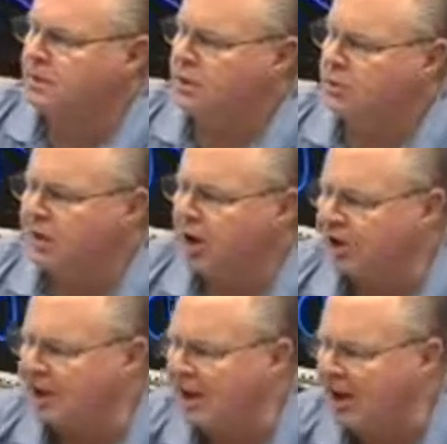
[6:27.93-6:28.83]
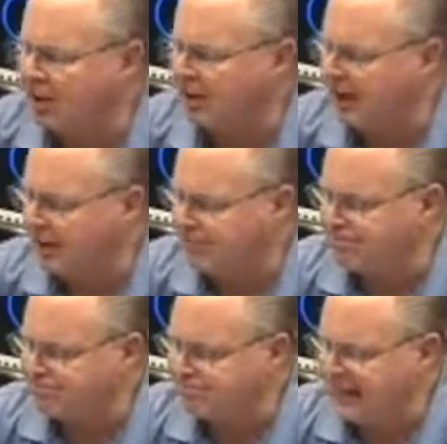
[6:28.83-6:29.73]
regarding health care
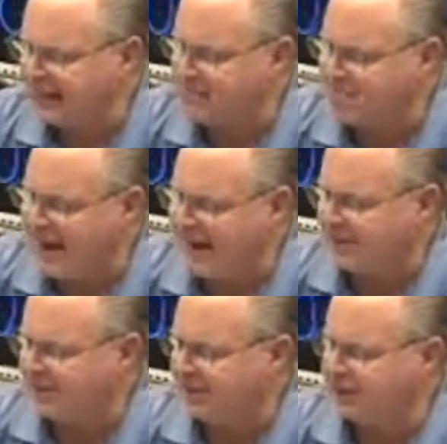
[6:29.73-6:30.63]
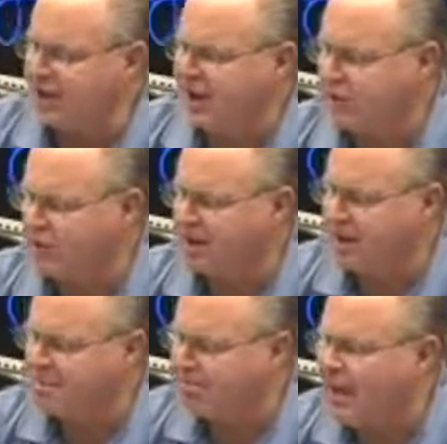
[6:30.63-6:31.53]
and the mandate that
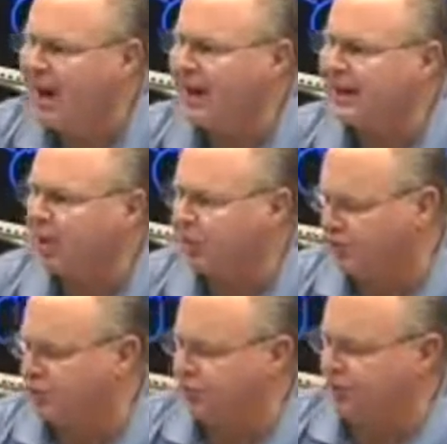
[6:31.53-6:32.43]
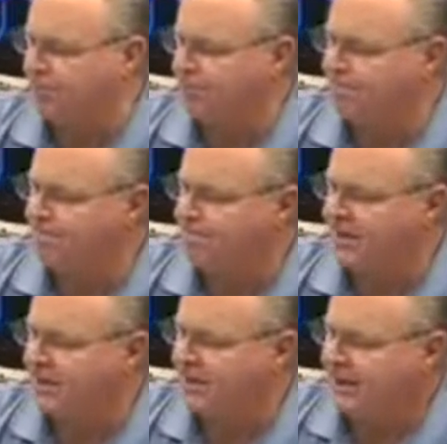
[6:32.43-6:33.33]
everybody buy health insurance.
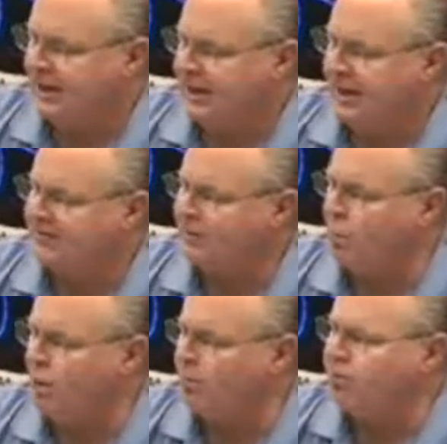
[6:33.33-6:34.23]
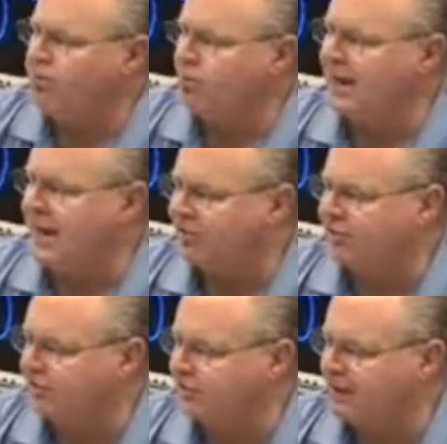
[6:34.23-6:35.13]
He said, what would your
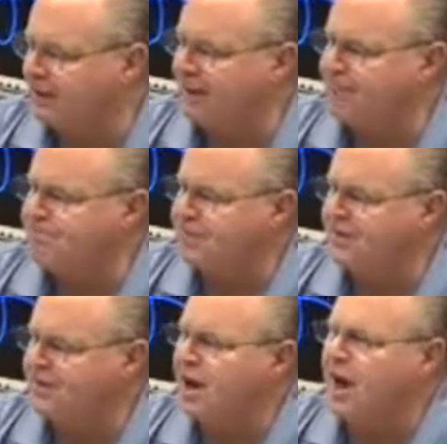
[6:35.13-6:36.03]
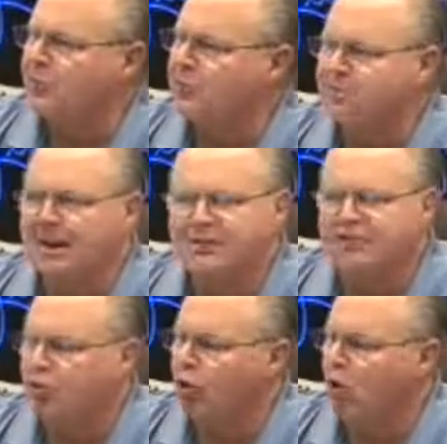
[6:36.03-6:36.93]
reaction be if Congress passed
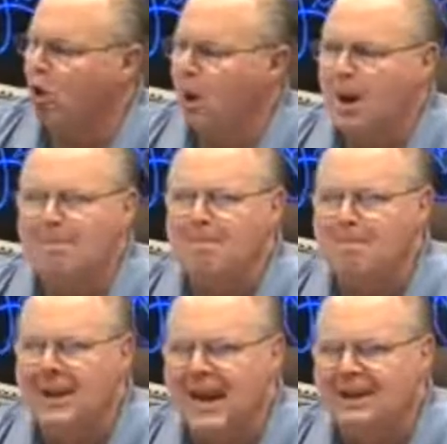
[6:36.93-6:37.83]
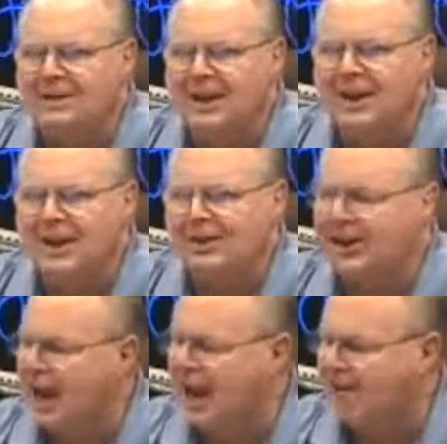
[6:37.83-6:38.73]
a law mandating
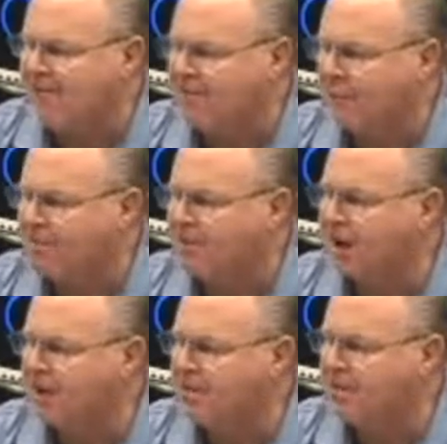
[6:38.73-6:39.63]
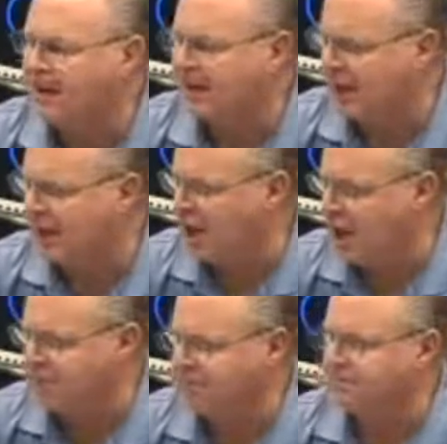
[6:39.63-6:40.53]
that everybody buy a gun?